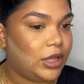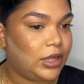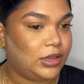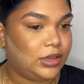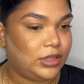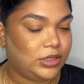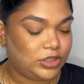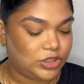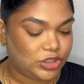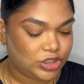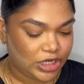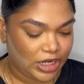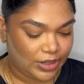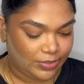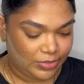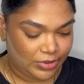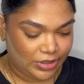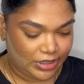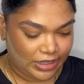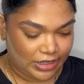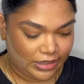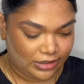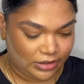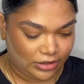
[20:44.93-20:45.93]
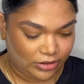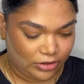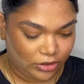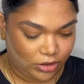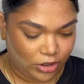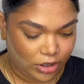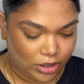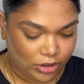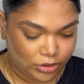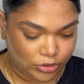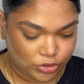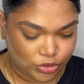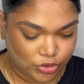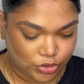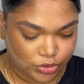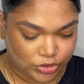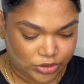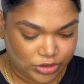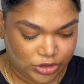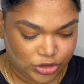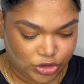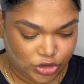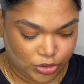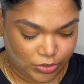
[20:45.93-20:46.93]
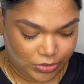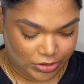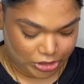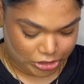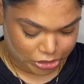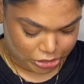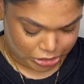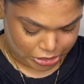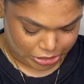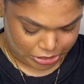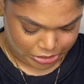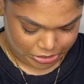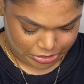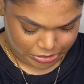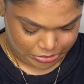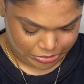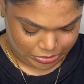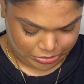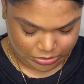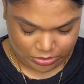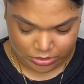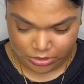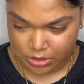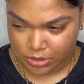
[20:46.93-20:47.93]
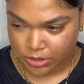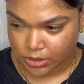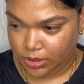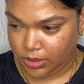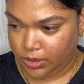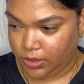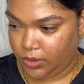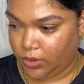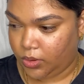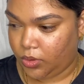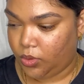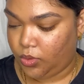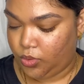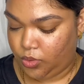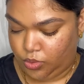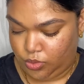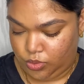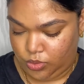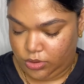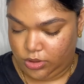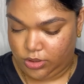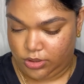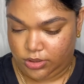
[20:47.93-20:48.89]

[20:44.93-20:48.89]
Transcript: sharpen that little contour situation. Oh,